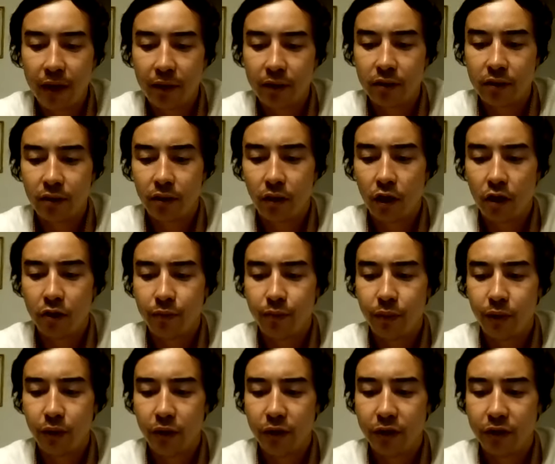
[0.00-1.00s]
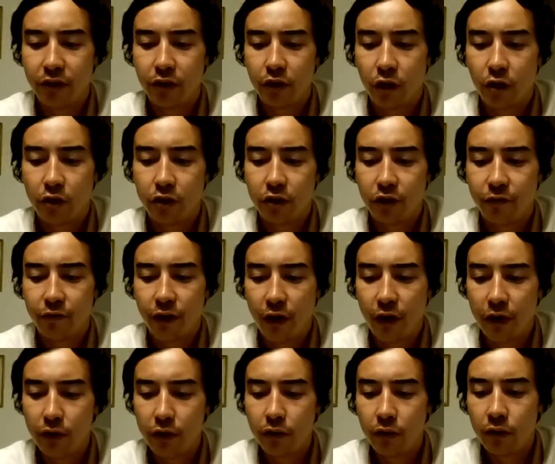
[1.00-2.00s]
banks lost billions of dollars in
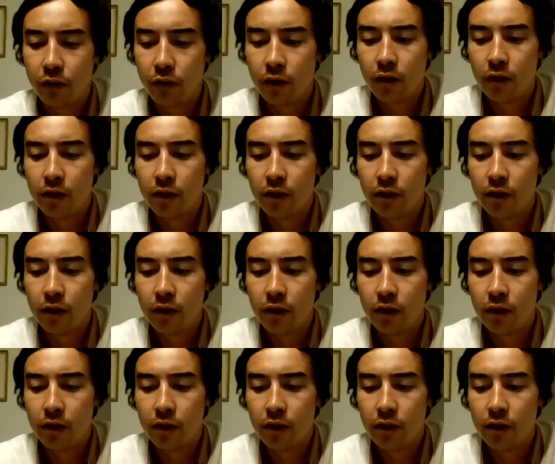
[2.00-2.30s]
value.